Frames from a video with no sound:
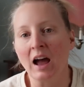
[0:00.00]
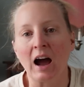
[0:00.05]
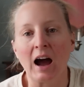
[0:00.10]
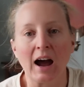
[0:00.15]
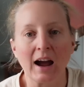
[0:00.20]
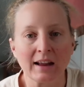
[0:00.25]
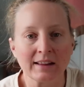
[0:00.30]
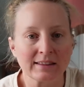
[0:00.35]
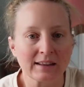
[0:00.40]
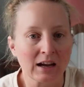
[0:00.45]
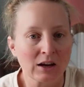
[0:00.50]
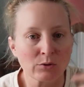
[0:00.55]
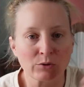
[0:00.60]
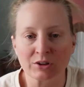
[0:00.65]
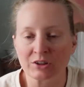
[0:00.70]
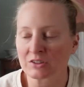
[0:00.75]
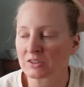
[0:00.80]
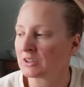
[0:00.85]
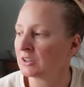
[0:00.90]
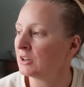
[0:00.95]
I thought we're
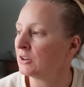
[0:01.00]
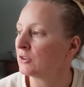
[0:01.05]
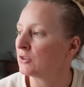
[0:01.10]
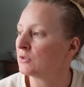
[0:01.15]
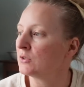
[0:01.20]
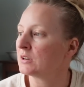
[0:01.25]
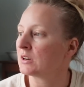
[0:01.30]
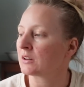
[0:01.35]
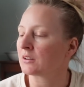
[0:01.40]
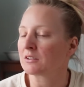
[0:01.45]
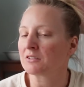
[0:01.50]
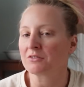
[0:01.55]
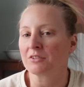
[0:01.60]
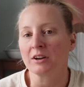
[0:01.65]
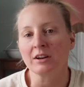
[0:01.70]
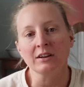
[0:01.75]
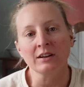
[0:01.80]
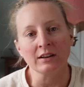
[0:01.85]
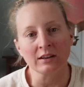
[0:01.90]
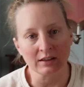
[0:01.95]
just going to do another
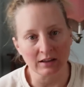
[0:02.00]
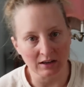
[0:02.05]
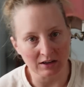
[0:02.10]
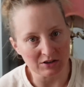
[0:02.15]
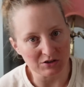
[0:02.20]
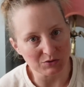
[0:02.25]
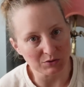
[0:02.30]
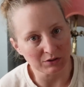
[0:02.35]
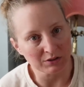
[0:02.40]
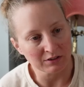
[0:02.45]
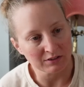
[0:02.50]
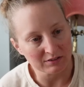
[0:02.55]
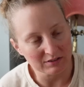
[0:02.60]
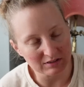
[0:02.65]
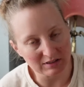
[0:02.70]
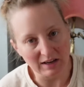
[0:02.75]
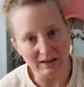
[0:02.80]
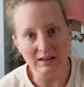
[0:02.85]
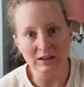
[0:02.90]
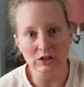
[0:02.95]
fun, casual
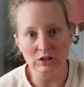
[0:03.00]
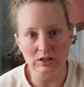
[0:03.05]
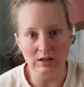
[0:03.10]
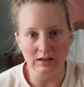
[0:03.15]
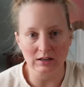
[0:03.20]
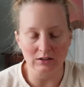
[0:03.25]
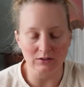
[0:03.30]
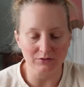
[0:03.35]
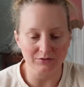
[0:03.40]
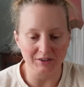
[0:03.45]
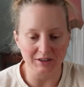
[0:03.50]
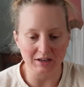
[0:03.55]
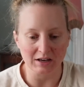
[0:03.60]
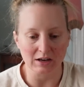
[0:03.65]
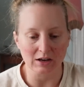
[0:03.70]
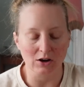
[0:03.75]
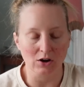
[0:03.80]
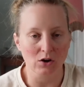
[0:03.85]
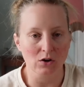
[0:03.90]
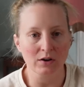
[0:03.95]
second channel
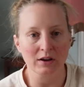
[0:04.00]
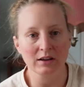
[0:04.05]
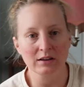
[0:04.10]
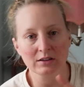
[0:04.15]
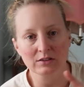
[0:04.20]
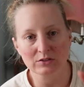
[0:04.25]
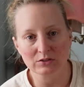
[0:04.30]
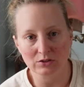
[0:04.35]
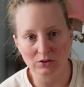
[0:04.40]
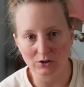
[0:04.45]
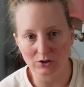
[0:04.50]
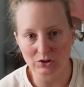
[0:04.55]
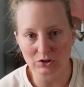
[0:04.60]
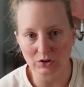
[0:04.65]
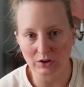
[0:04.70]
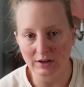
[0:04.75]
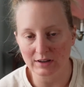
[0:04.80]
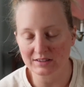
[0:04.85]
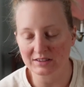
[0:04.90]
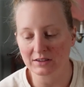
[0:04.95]
video. It is your
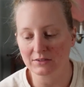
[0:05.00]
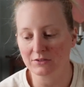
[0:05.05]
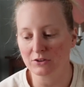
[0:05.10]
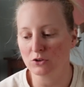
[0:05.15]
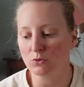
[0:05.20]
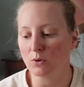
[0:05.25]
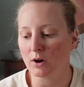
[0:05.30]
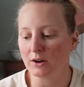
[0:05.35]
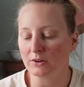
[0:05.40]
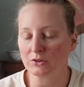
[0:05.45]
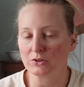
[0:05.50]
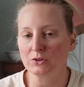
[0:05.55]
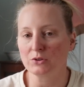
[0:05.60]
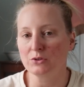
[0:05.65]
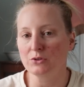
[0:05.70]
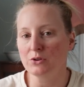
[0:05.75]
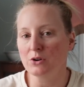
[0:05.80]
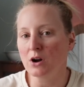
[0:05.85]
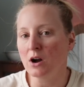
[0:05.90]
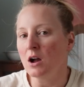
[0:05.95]
choice if you want
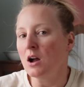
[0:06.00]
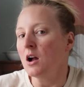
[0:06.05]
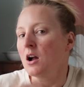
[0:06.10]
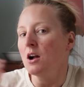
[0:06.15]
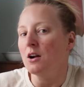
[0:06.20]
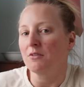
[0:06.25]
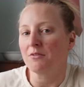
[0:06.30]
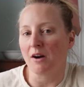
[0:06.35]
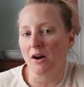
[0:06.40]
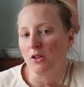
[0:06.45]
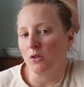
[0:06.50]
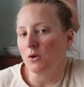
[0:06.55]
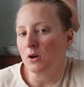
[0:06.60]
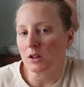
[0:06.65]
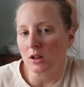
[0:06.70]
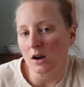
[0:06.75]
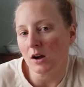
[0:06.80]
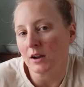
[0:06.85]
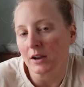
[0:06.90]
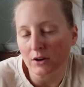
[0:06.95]
to follow
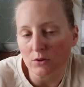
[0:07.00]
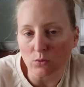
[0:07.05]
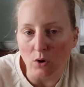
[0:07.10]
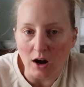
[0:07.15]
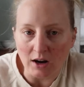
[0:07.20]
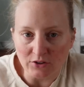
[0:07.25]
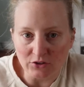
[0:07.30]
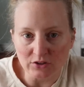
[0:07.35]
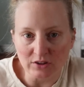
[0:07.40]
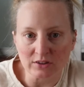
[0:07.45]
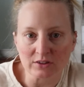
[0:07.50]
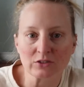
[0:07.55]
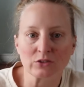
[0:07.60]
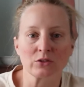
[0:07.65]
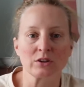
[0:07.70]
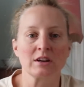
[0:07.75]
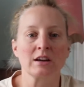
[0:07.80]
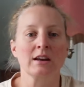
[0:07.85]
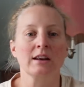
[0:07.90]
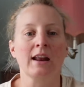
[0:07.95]
along and watch the
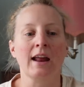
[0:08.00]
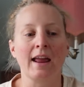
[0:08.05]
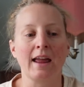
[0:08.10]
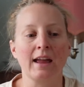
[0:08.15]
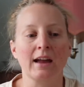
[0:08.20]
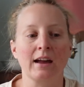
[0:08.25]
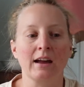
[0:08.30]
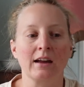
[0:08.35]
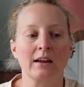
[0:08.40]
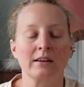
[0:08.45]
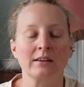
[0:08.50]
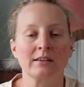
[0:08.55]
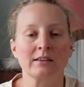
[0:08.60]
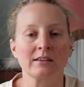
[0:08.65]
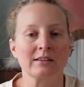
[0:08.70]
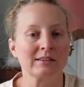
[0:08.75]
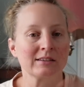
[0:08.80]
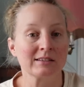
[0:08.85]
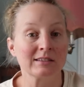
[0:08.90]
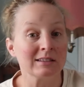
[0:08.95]
screen
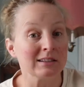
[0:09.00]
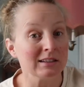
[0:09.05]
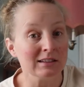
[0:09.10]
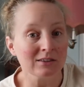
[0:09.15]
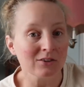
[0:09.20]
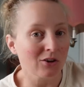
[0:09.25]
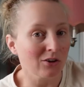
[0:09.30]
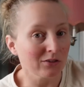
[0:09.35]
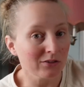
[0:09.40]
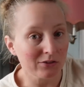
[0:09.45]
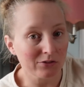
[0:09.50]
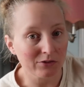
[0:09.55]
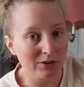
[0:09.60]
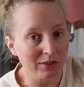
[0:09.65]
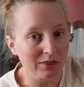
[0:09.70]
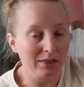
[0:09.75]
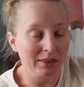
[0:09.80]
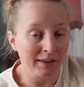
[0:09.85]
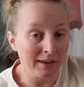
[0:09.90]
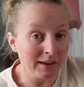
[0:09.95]
and see all the
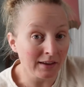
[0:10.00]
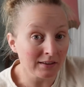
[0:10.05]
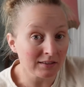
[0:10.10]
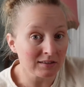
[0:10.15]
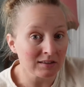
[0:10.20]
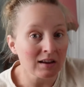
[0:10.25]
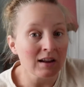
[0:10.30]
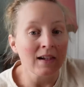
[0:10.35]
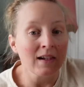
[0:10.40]
fun things